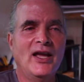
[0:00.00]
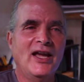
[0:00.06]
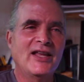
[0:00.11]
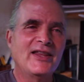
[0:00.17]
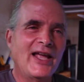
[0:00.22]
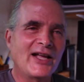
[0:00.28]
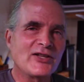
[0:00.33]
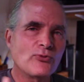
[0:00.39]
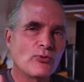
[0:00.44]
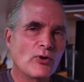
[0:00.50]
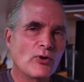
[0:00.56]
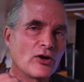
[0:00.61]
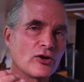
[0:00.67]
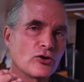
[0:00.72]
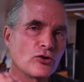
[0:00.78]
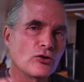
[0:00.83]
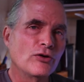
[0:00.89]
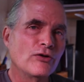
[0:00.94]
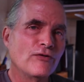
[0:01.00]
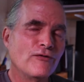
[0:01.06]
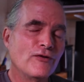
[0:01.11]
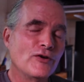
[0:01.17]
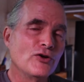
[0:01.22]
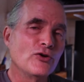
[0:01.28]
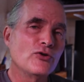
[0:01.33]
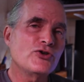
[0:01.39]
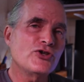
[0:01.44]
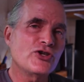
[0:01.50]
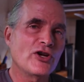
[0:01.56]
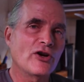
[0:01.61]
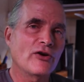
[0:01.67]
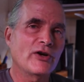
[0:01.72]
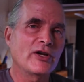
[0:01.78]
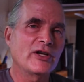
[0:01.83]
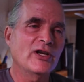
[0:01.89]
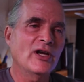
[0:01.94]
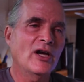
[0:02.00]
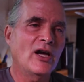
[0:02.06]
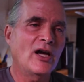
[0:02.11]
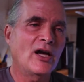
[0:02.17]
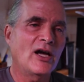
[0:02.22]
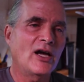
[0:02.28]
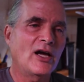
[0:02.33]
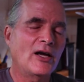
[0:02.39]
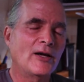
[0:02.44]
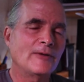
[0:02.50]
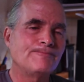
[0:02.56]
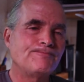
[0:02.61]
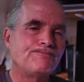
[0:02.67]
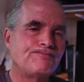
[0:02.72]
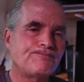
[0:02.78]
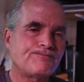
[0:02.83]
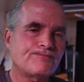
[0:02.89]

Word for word: And that's good fiduciary um,